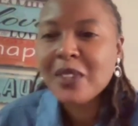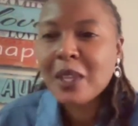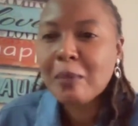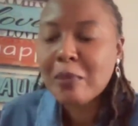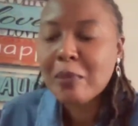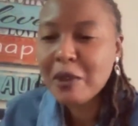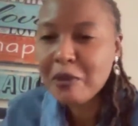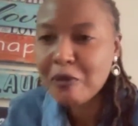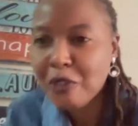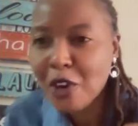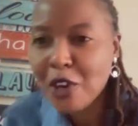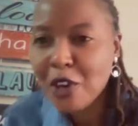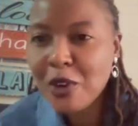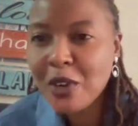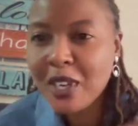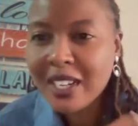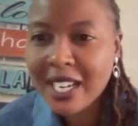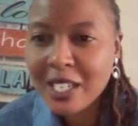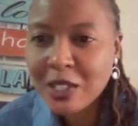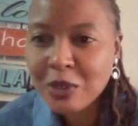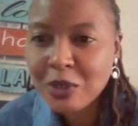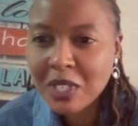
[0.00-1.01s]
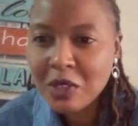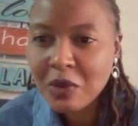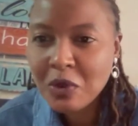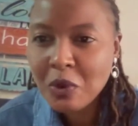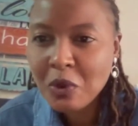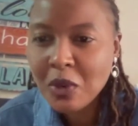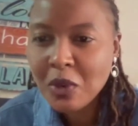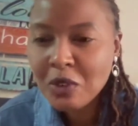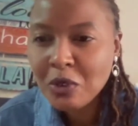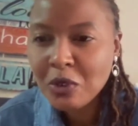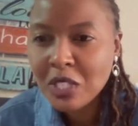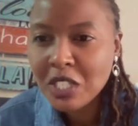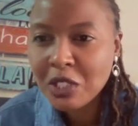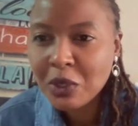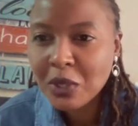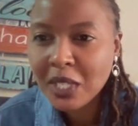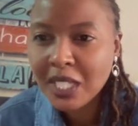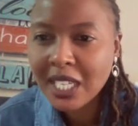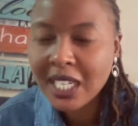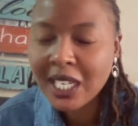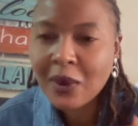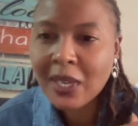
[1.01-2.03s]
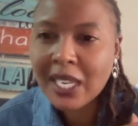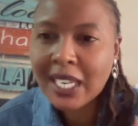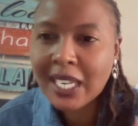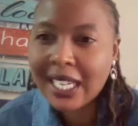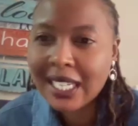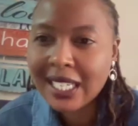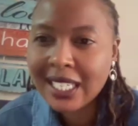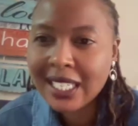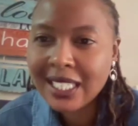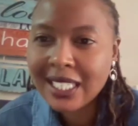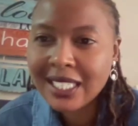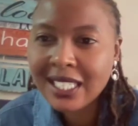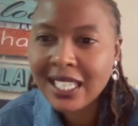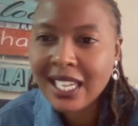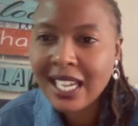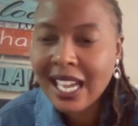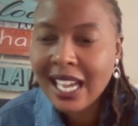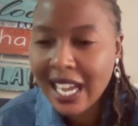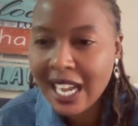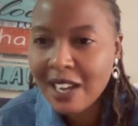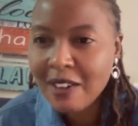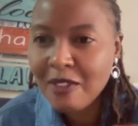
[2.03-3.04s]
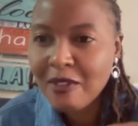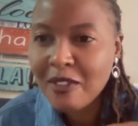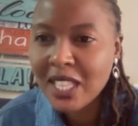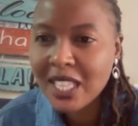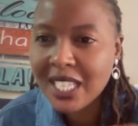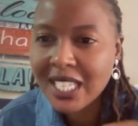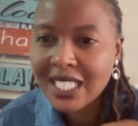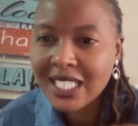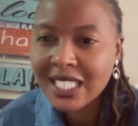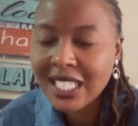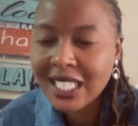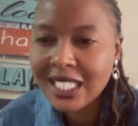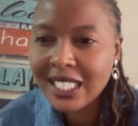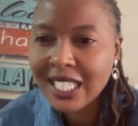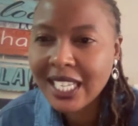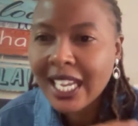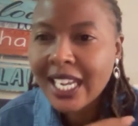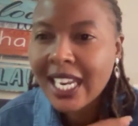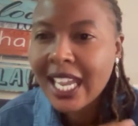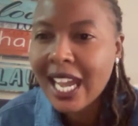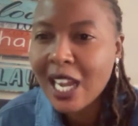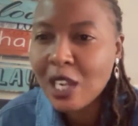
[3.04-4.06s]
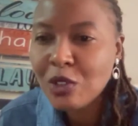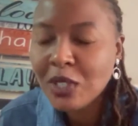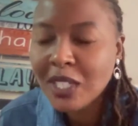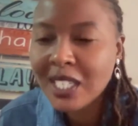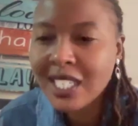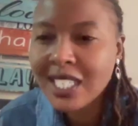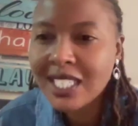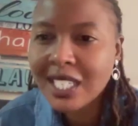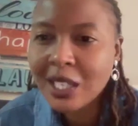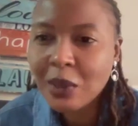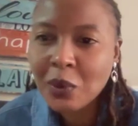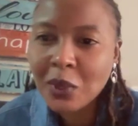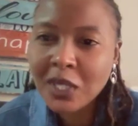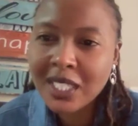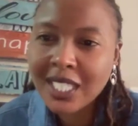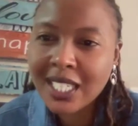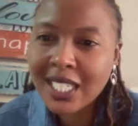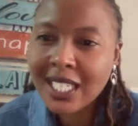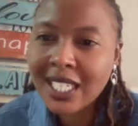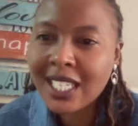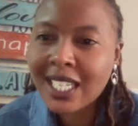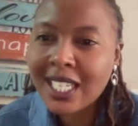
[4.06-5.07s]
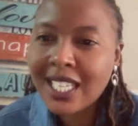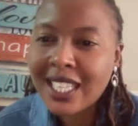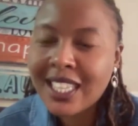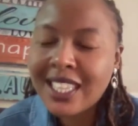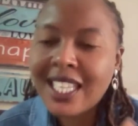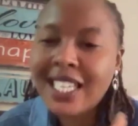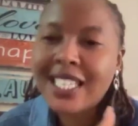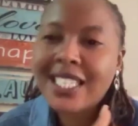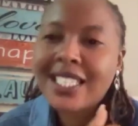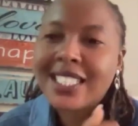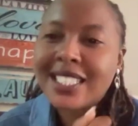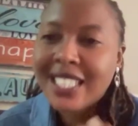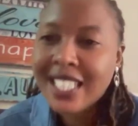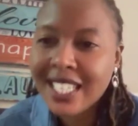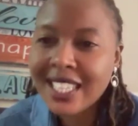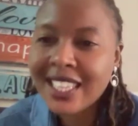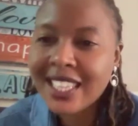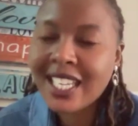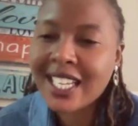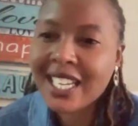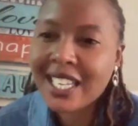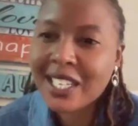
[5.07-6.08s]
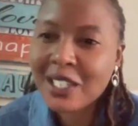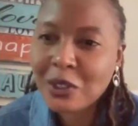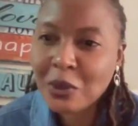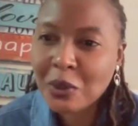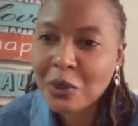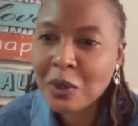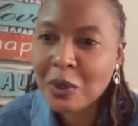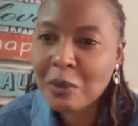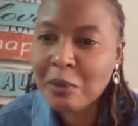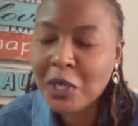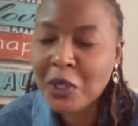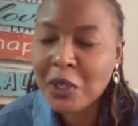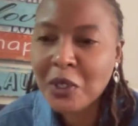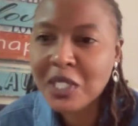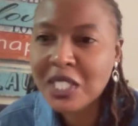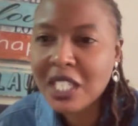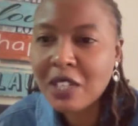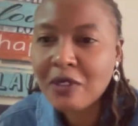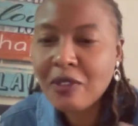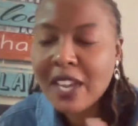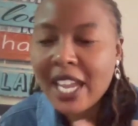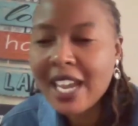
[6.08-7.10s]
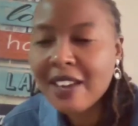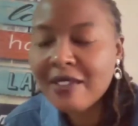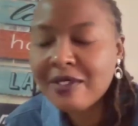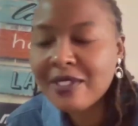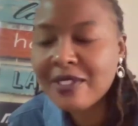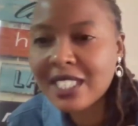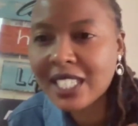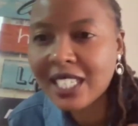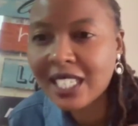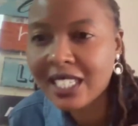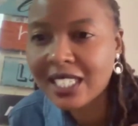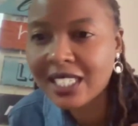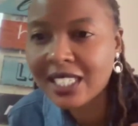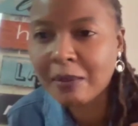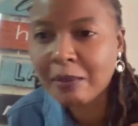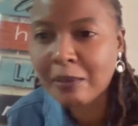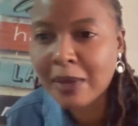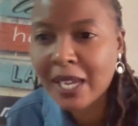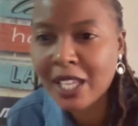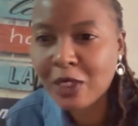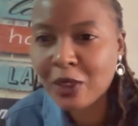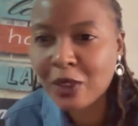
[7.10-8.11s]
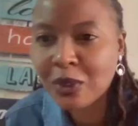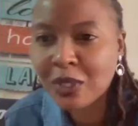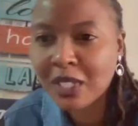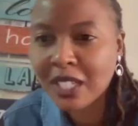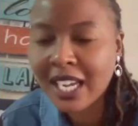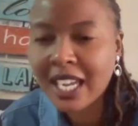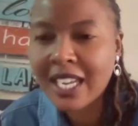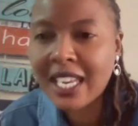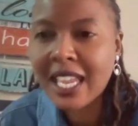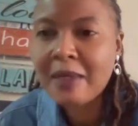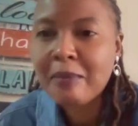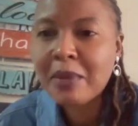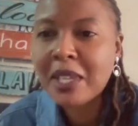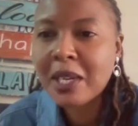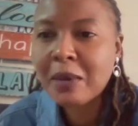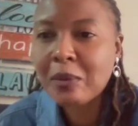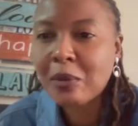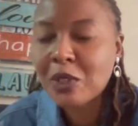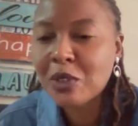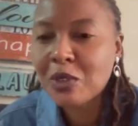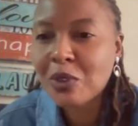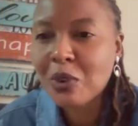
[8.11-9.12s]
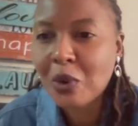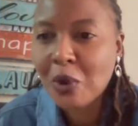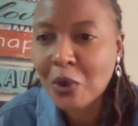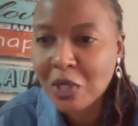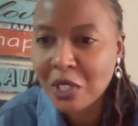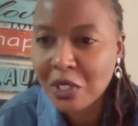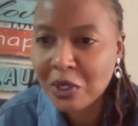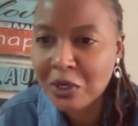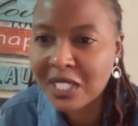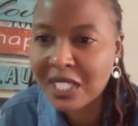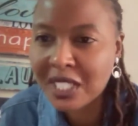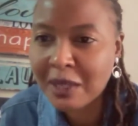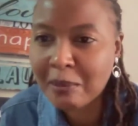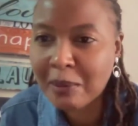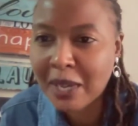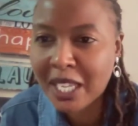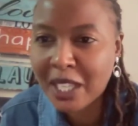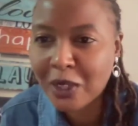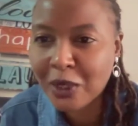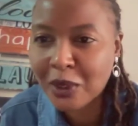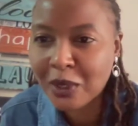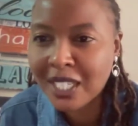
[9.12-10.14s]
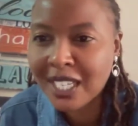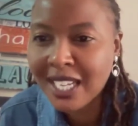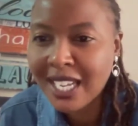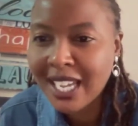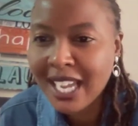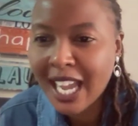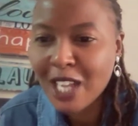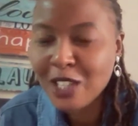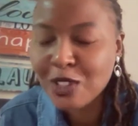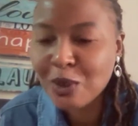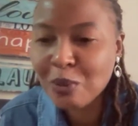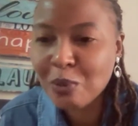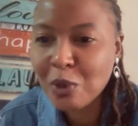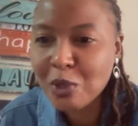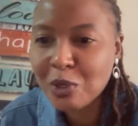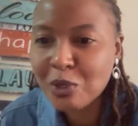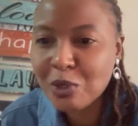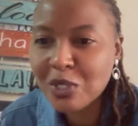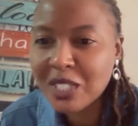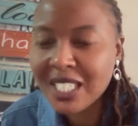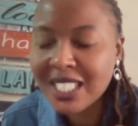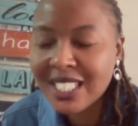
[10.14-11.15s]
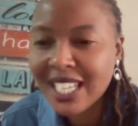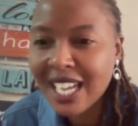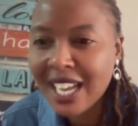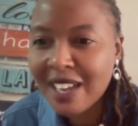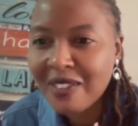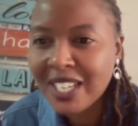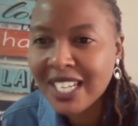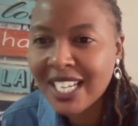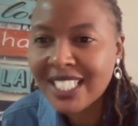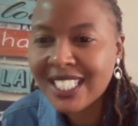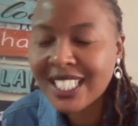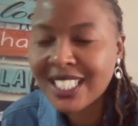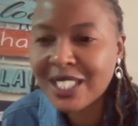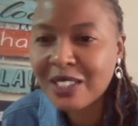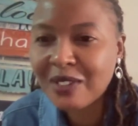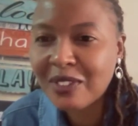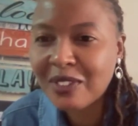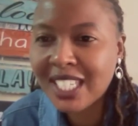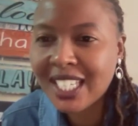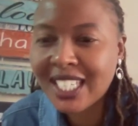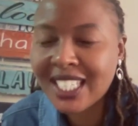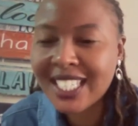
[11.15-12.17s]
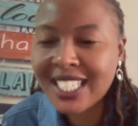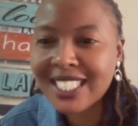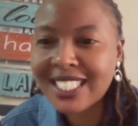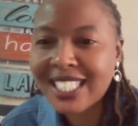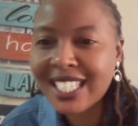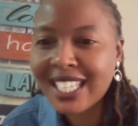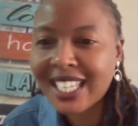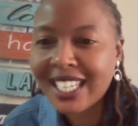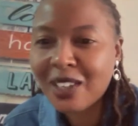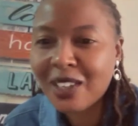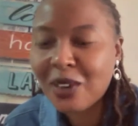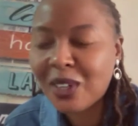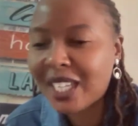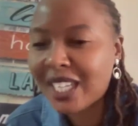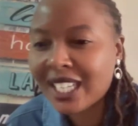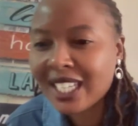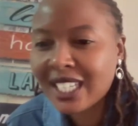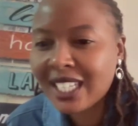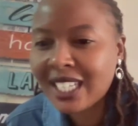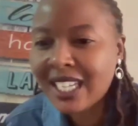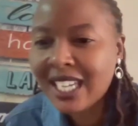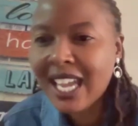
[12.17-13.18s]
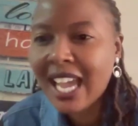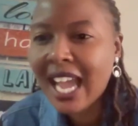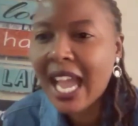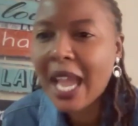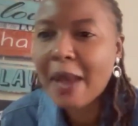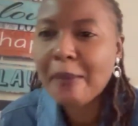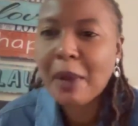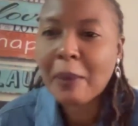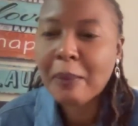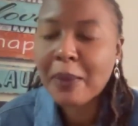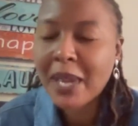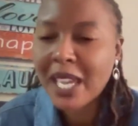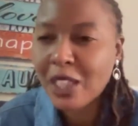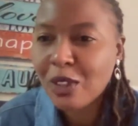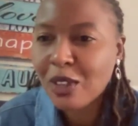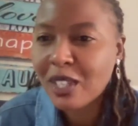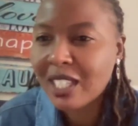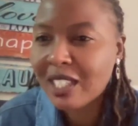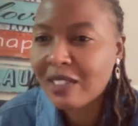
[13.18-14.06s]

before you graduate, we want to ensure that our learners have the skills. They can actually say what they say they can do. Because if I have skills in Python, can I be able to code using Python? As opposed to just having a certificate and saying, okay, I'm a Python